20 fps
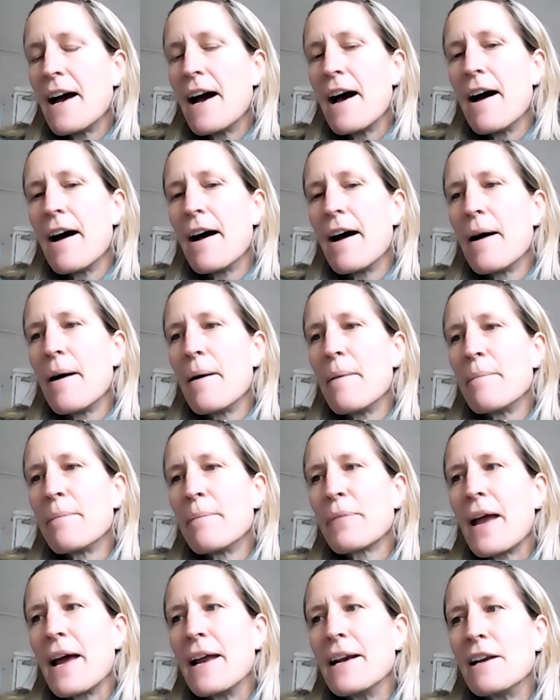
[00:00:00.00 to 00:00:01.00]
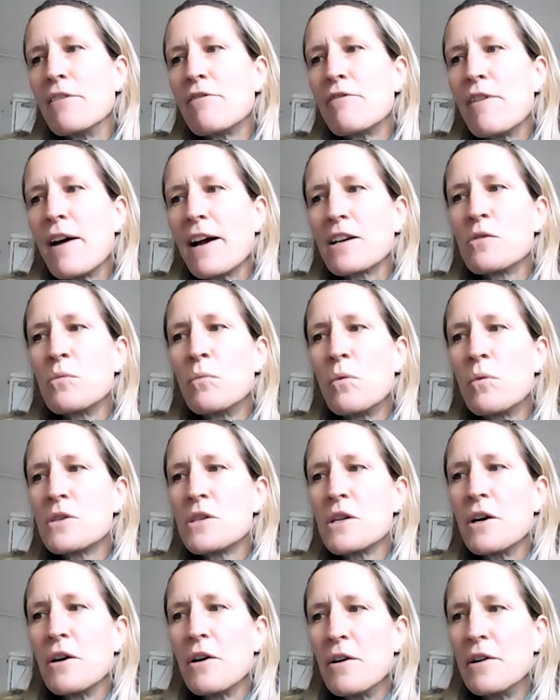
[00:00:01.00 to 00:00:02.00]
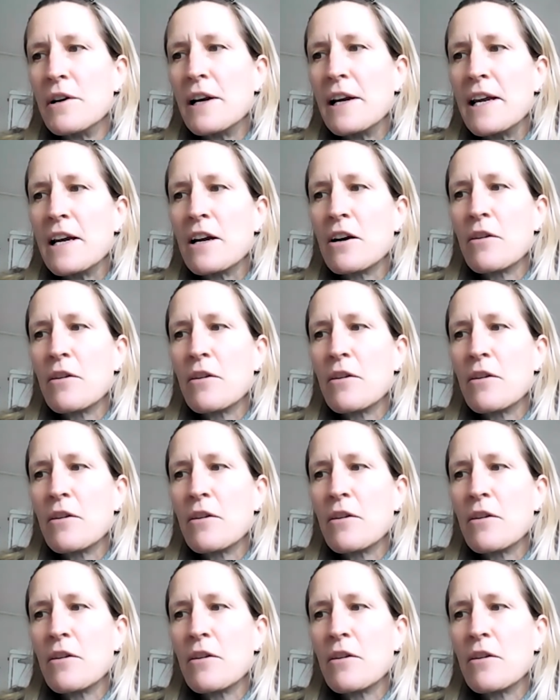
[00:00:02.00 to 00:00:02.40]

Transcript: And in fact, water only